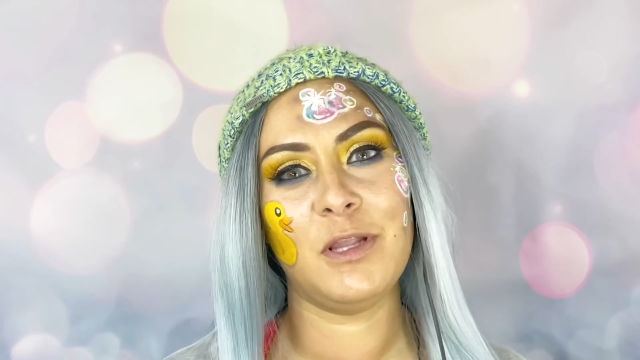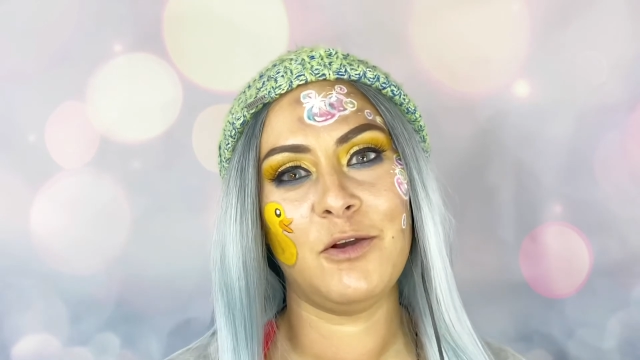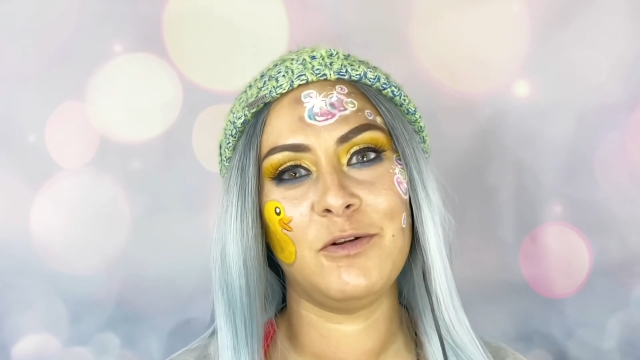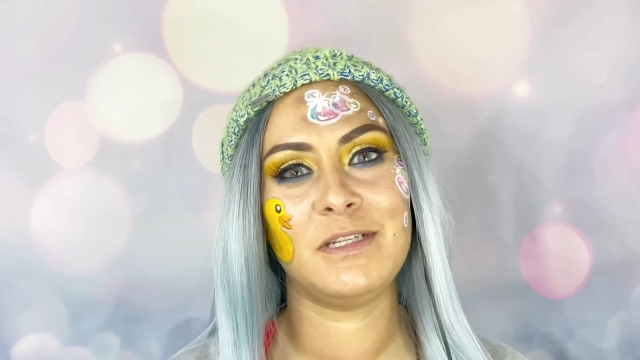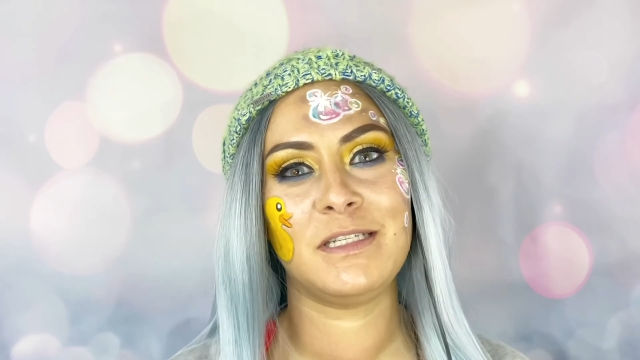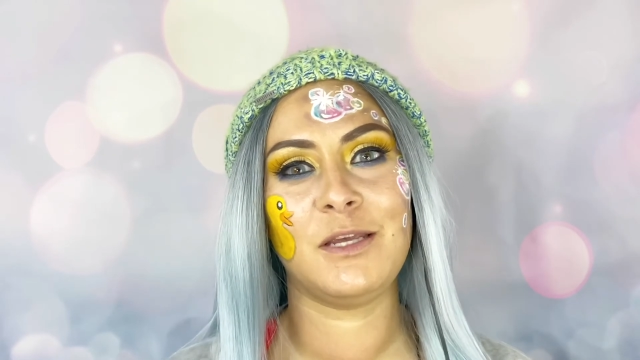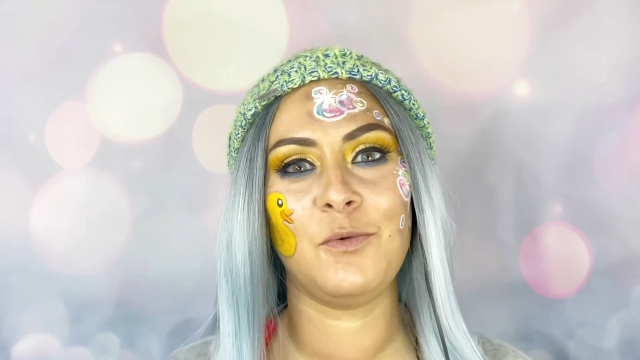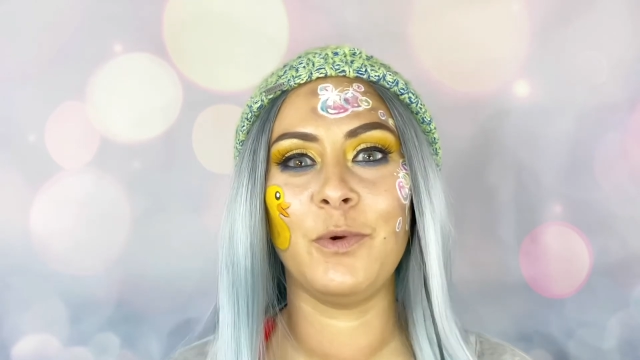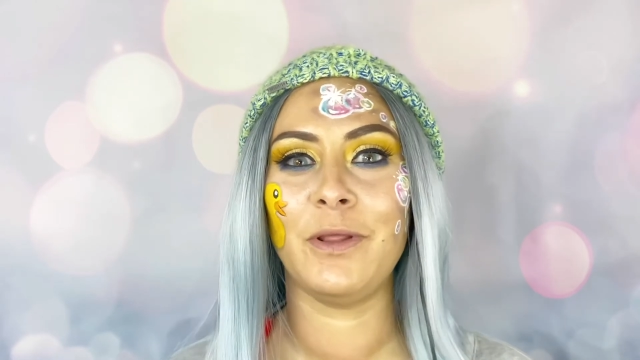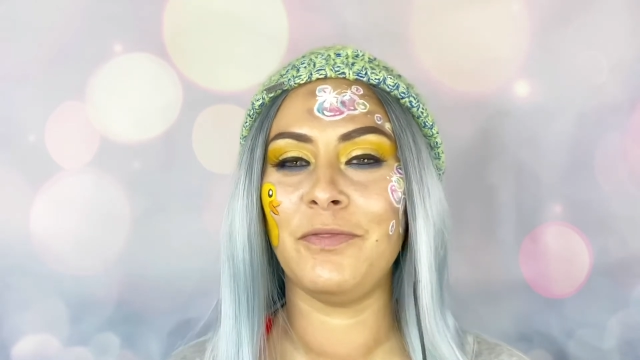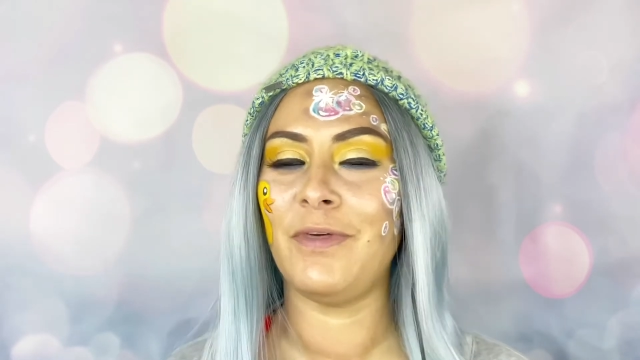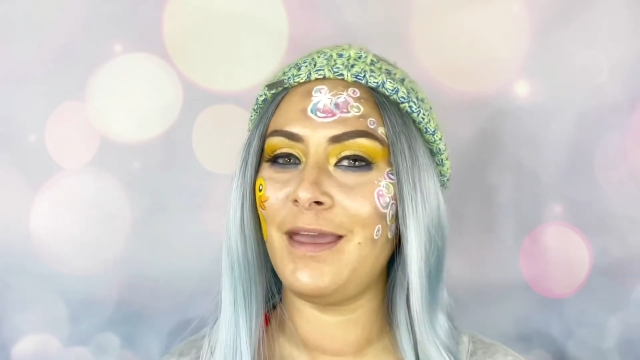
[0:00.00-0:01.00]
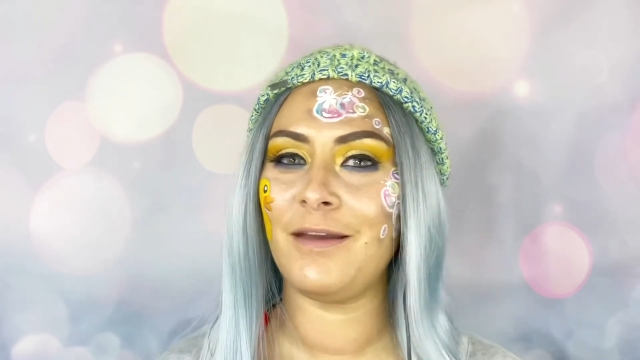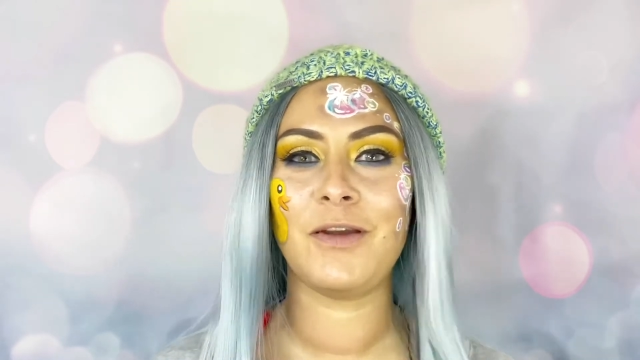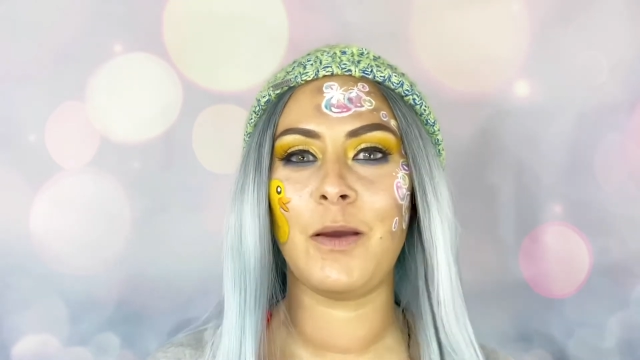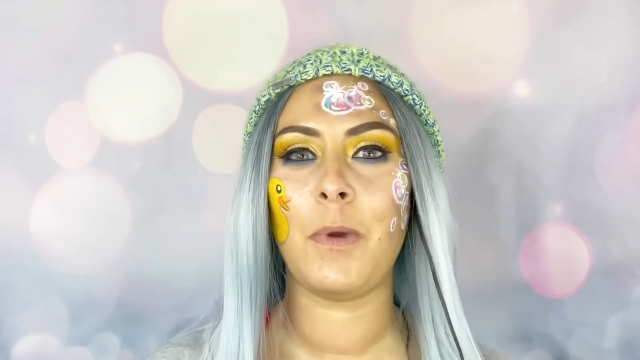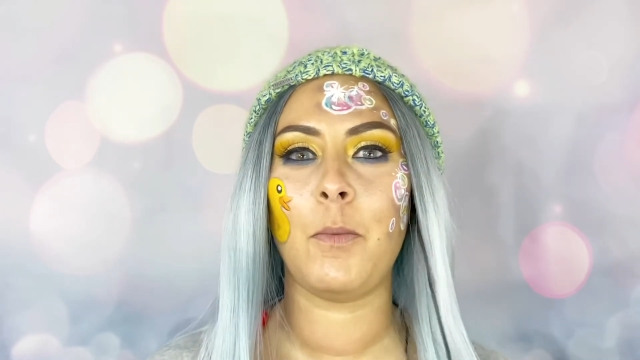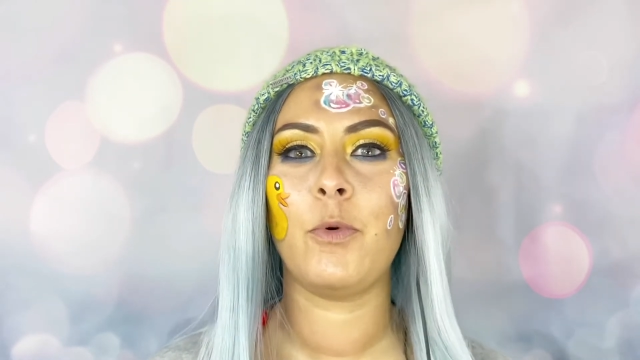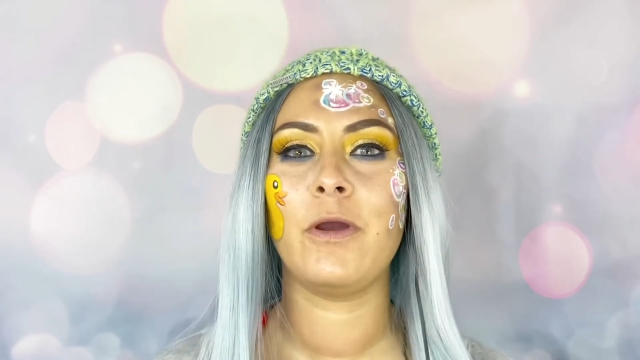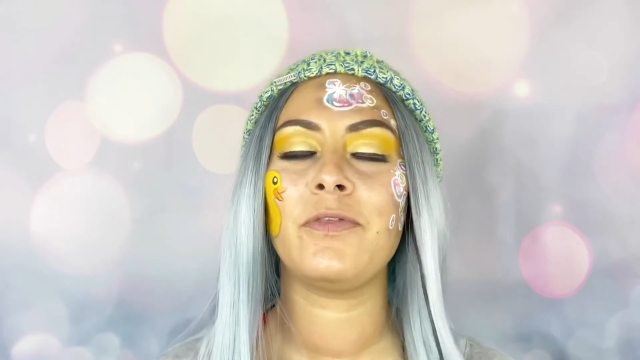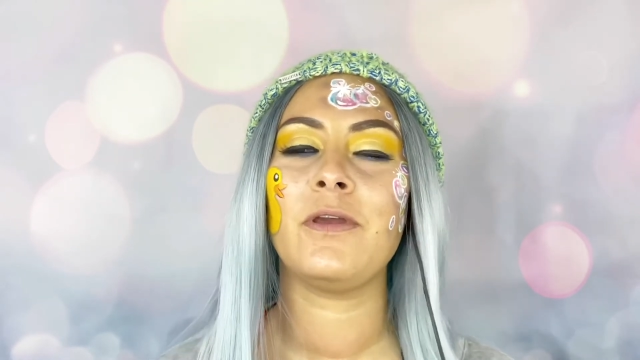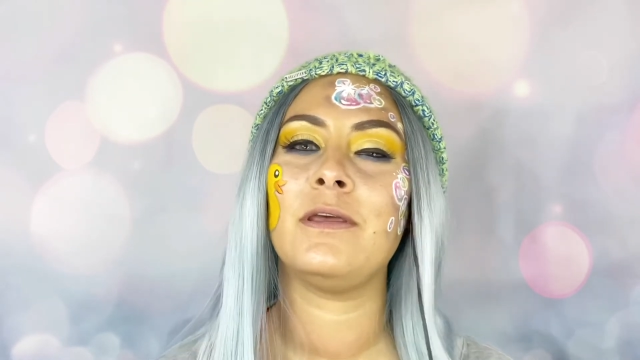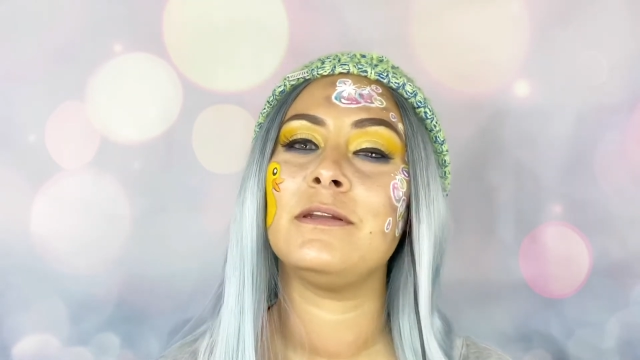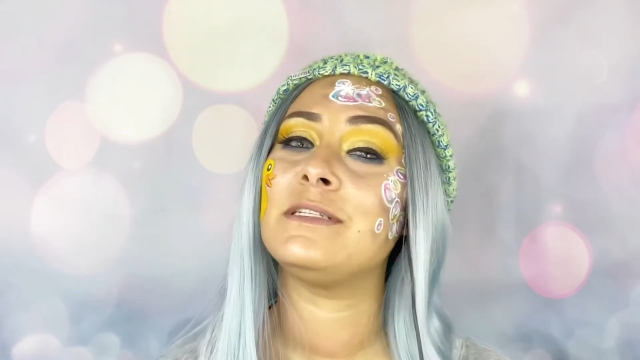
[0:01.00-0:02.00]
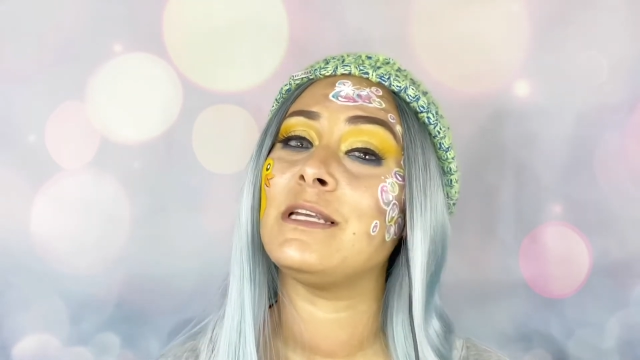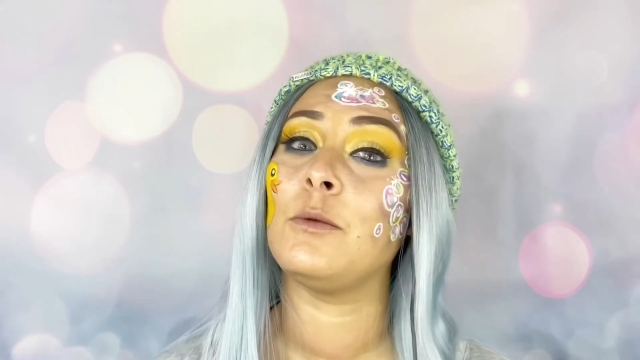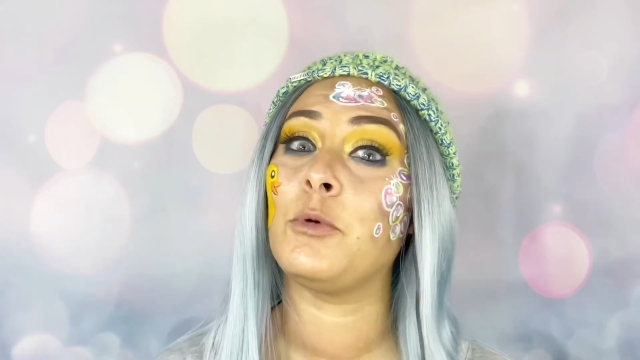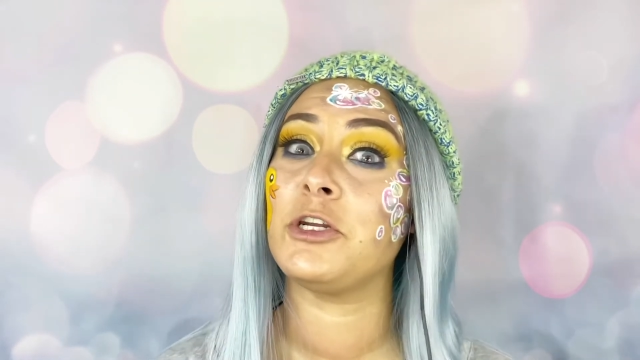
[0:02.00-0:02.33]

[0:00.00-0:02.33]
see what they have come up with in celebration